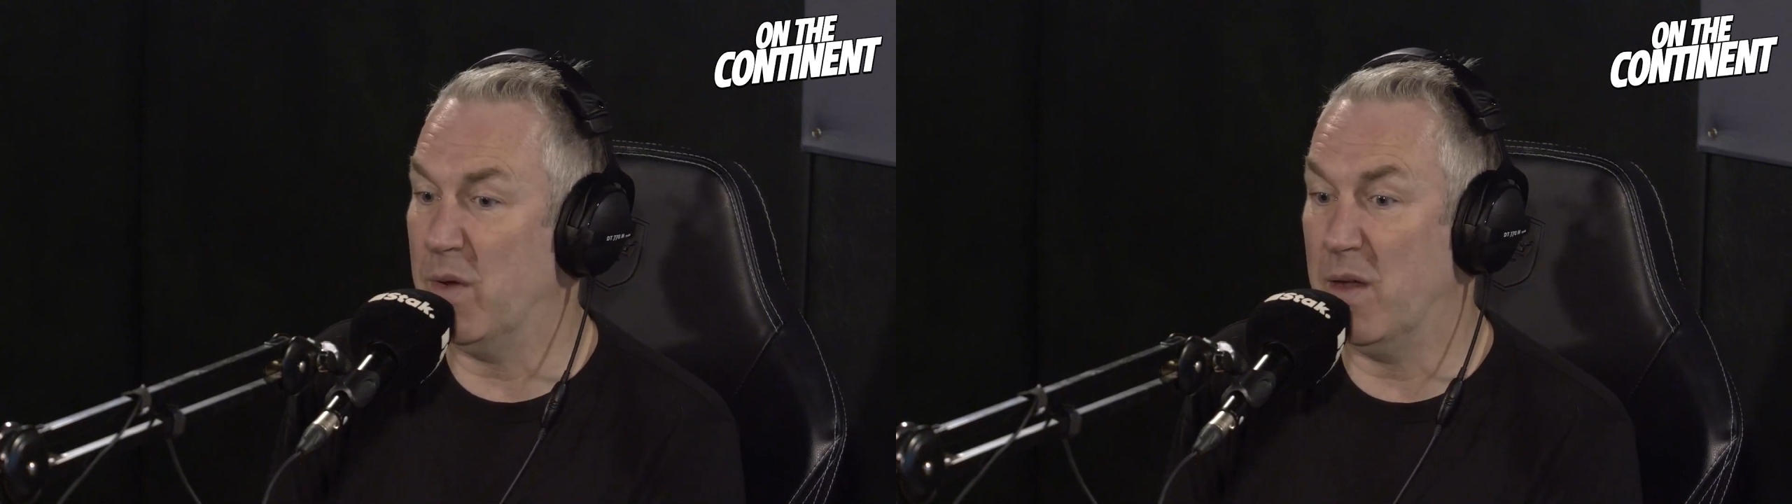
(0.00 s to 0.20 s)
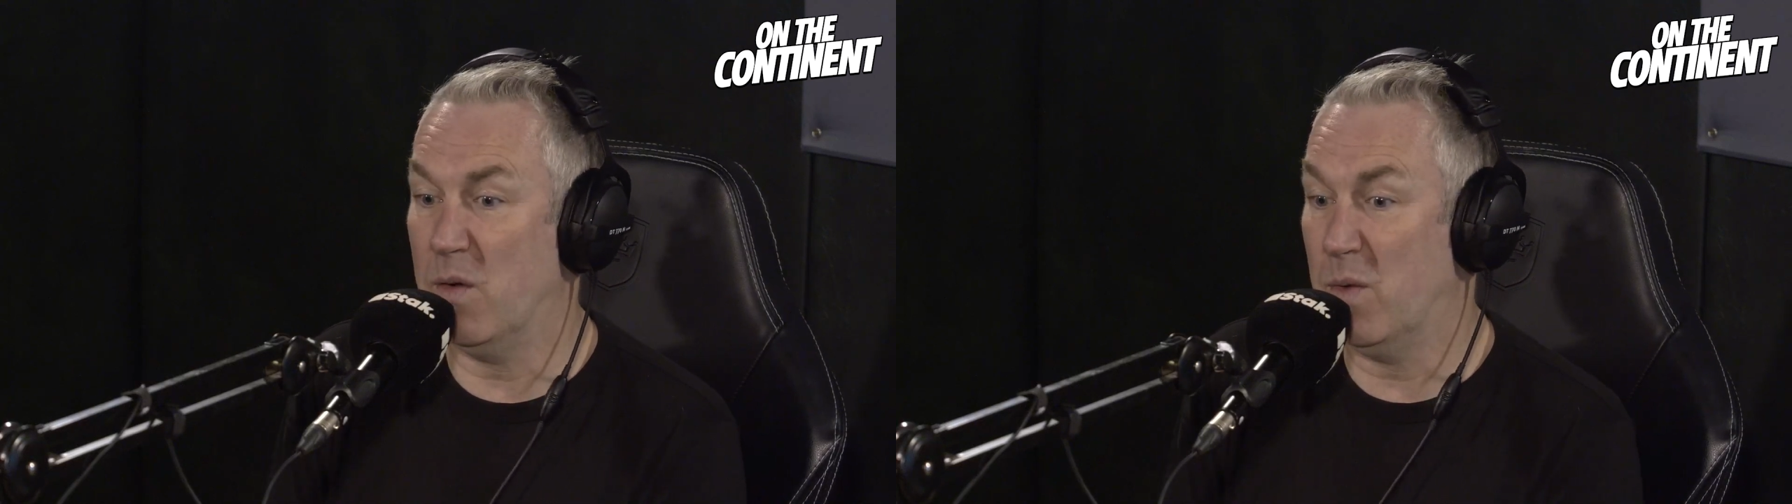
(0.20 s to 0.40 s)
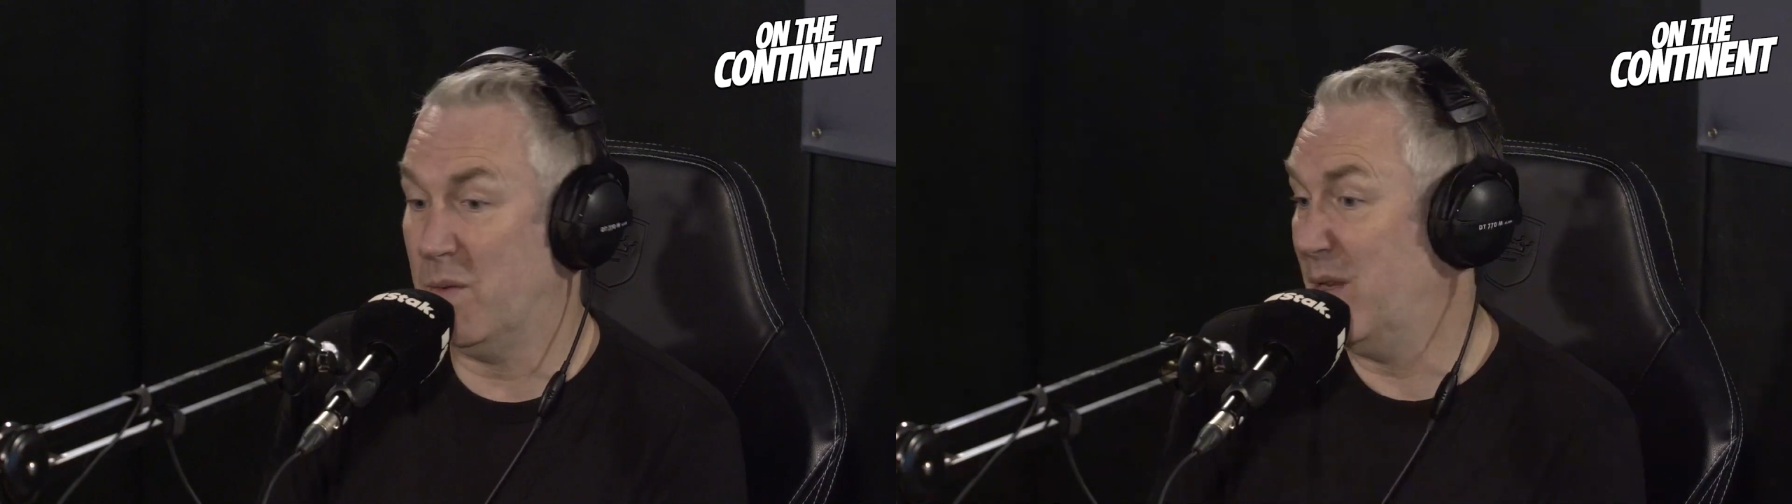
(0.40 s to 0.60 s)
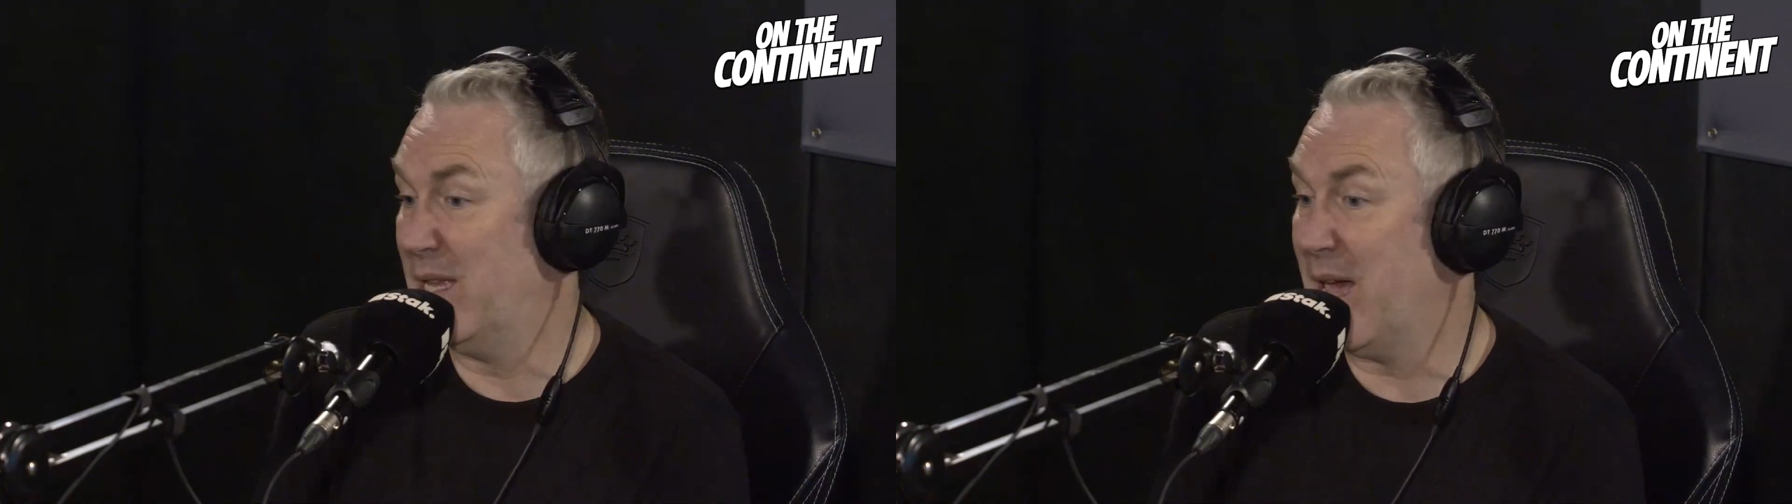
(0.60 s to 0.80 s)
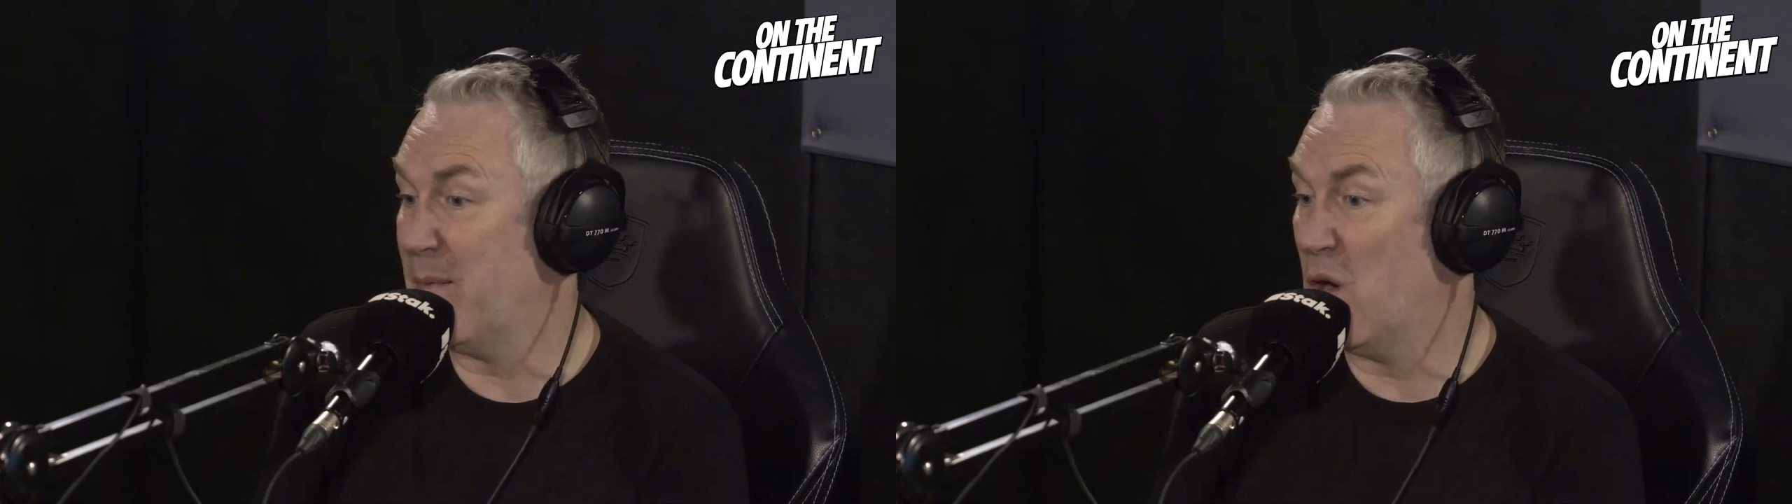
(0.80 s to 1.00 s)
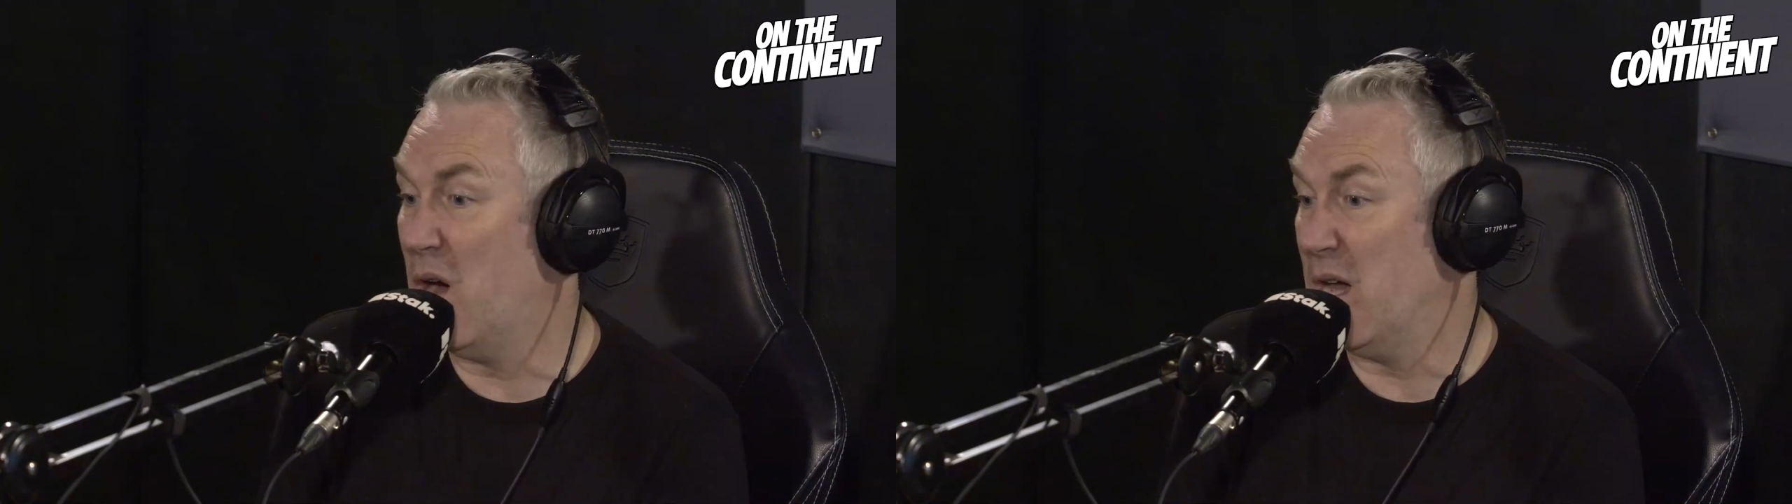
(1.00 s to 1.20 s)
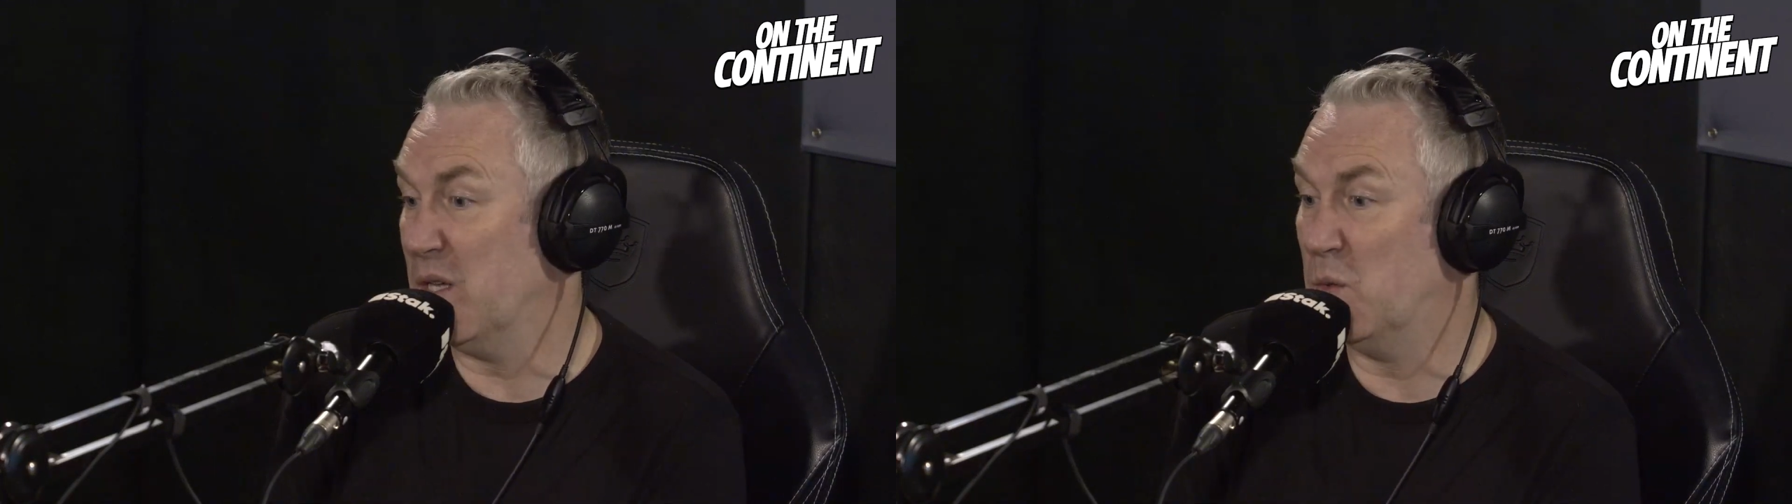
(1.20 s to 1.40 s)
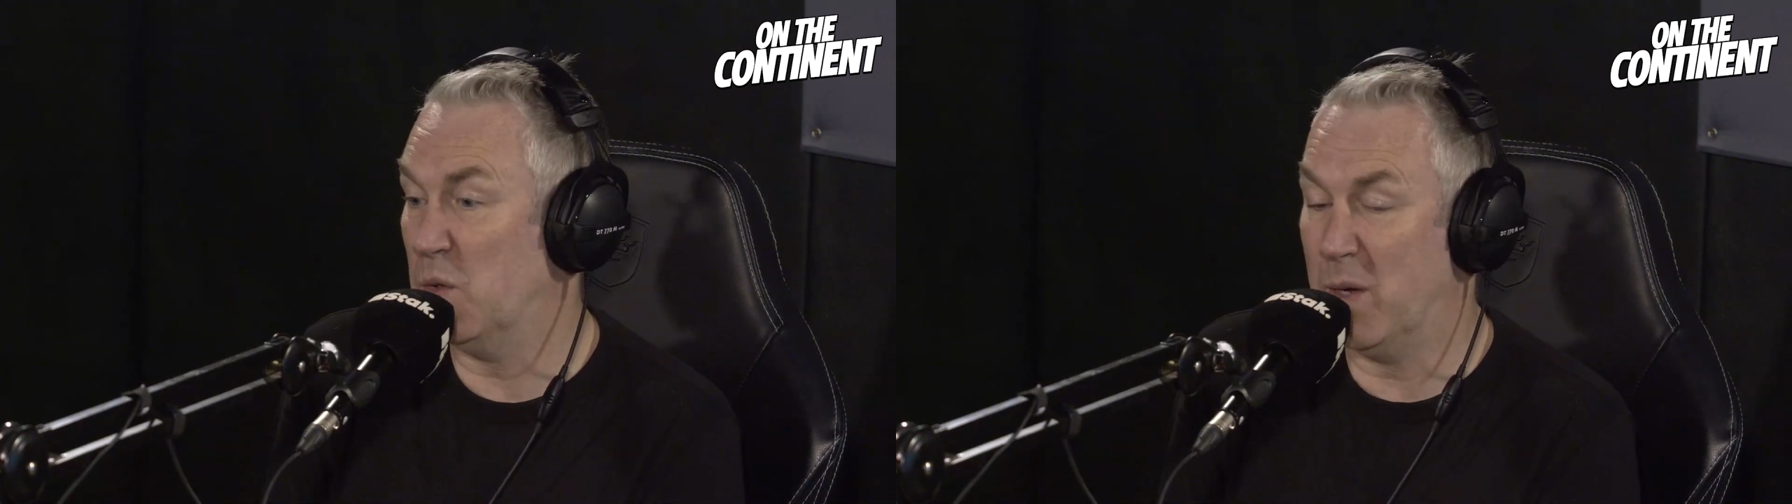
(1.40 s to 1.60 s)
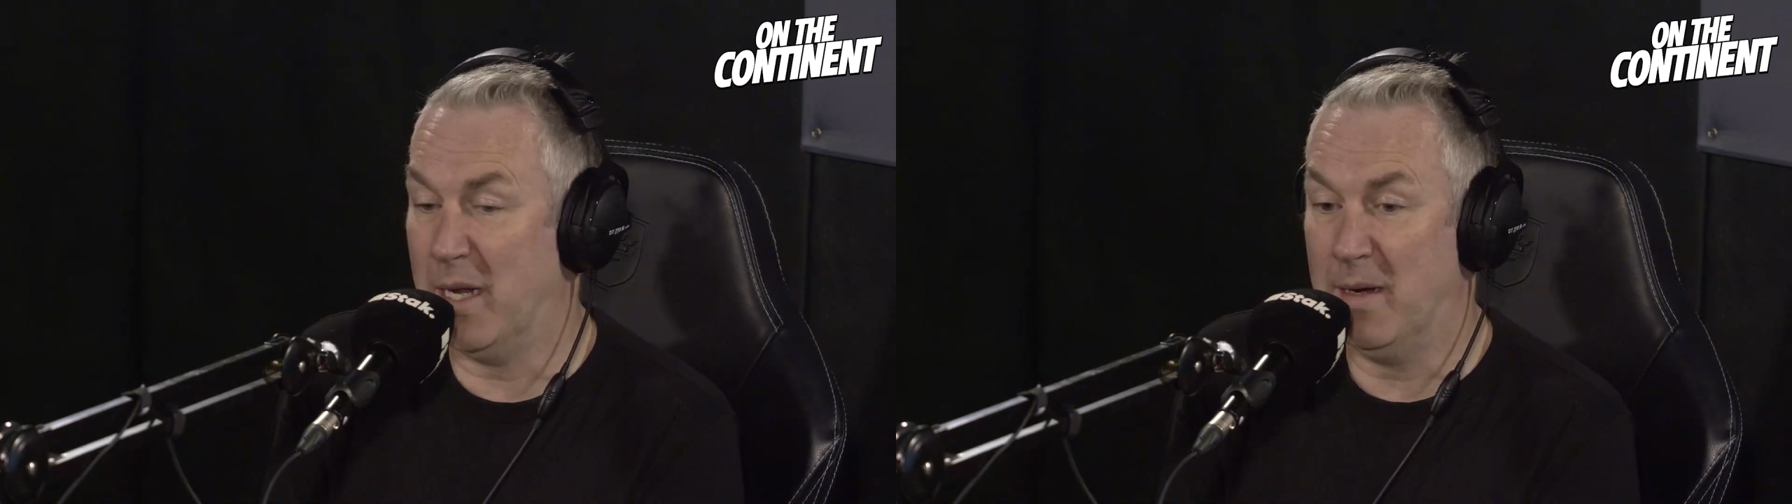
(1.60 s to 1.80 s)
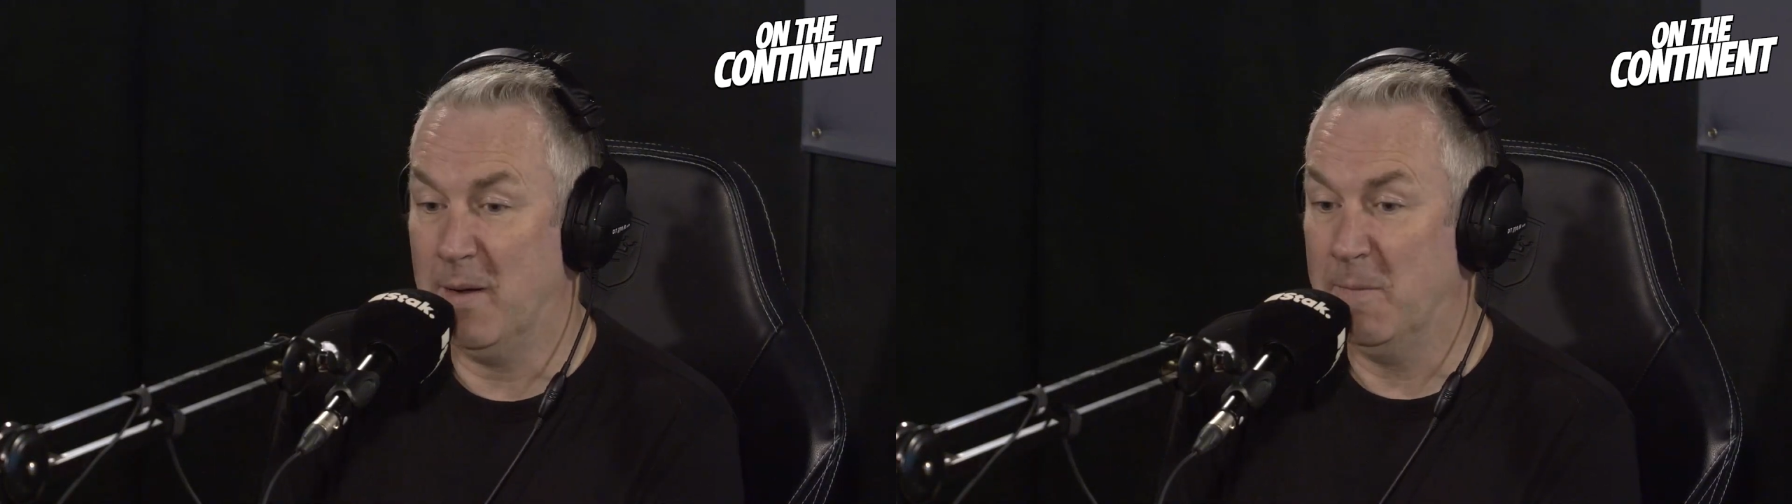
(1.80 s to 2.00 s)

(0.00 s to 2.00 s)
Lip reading: When the game got iced was when